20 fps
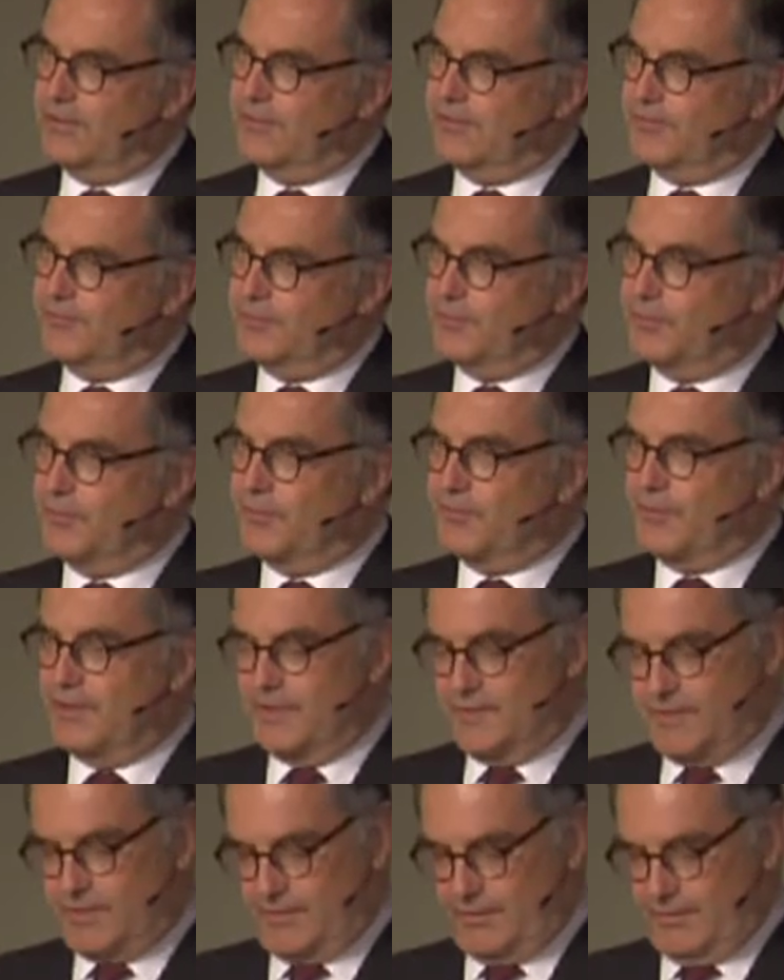few
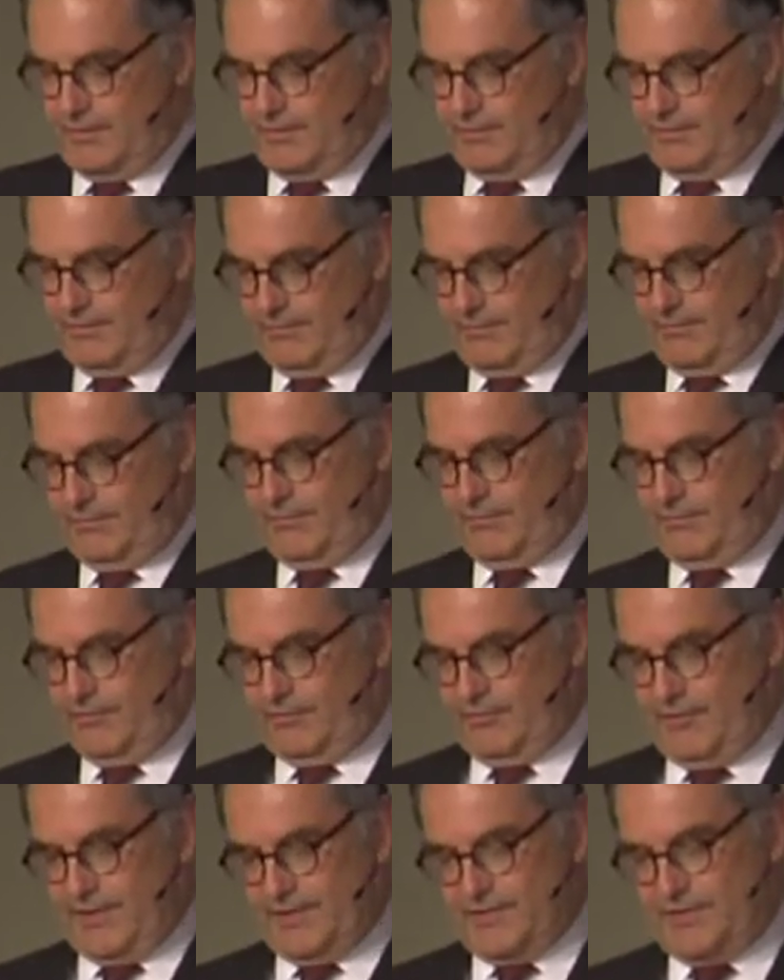things are
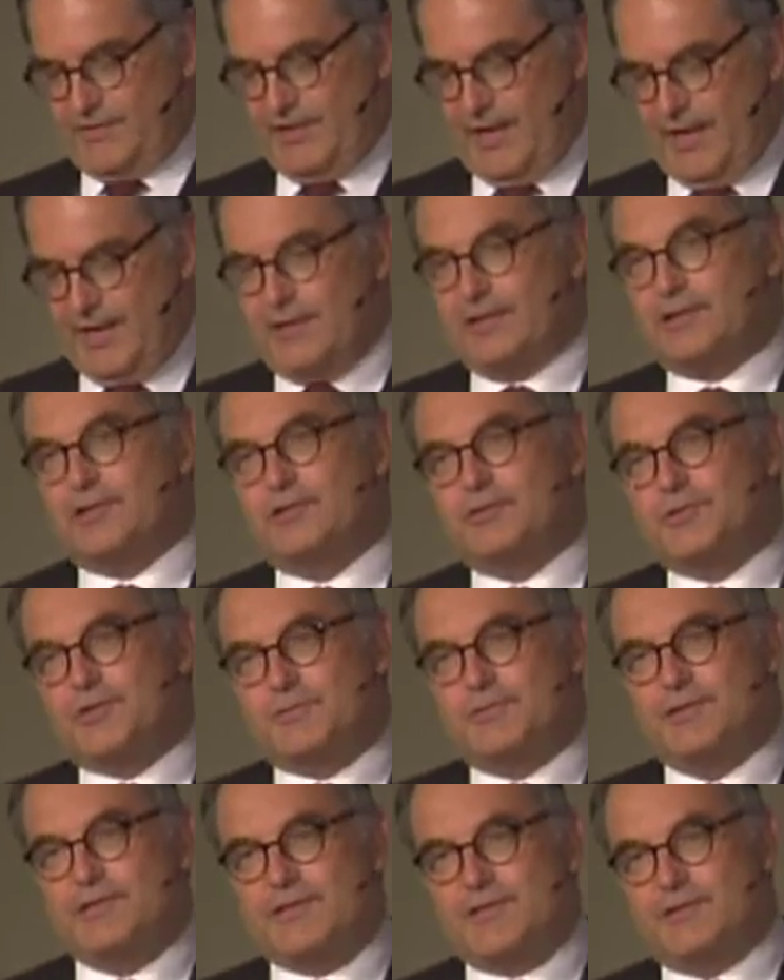addressed directly to
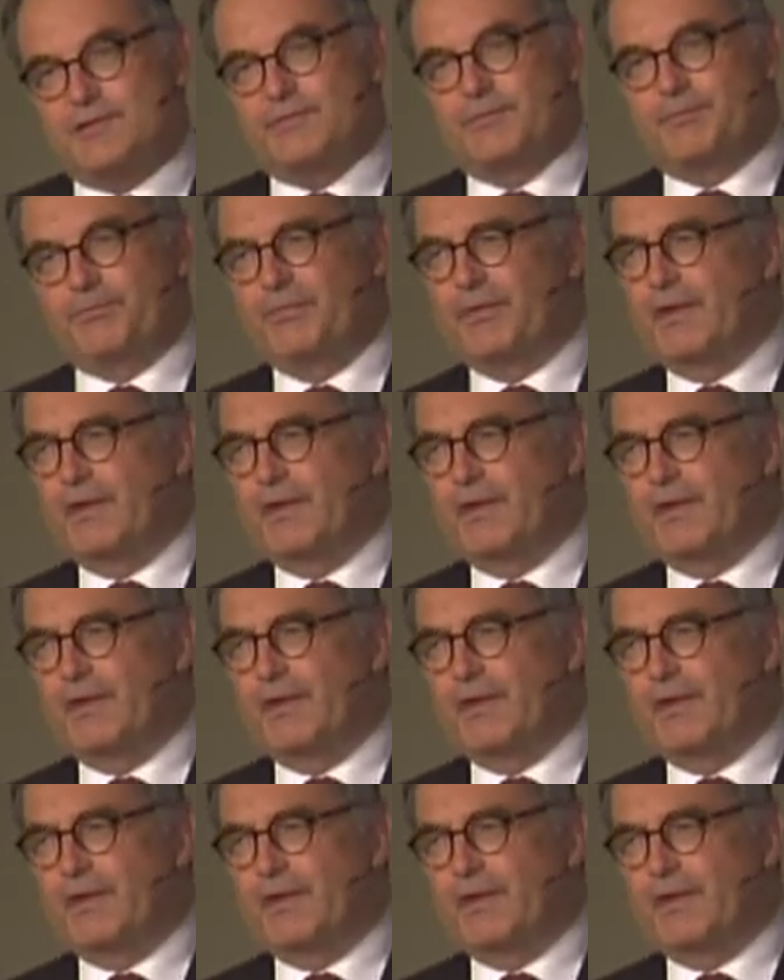Switzerland.